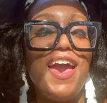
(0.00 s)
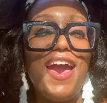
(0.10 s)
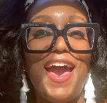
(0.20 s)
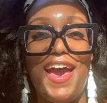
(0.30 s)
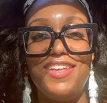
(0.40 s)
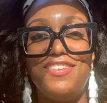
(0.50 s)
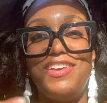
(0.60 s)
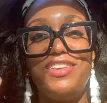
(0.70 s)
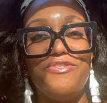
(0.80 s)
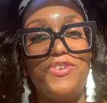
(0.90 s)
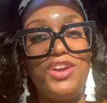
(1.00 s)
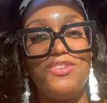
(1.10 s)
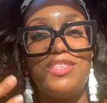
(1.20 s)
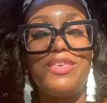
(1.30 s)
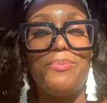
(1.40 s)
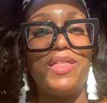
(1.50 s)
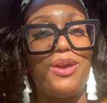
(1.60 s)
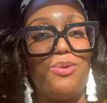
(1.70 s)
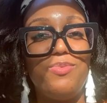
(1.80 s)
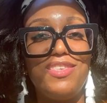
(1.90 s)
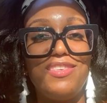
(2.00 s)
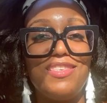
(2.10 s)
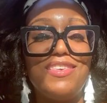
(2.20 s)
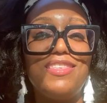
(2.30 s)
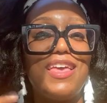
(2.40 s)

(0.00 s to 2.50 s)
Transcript: hygiene, fragrance, black owned businesses,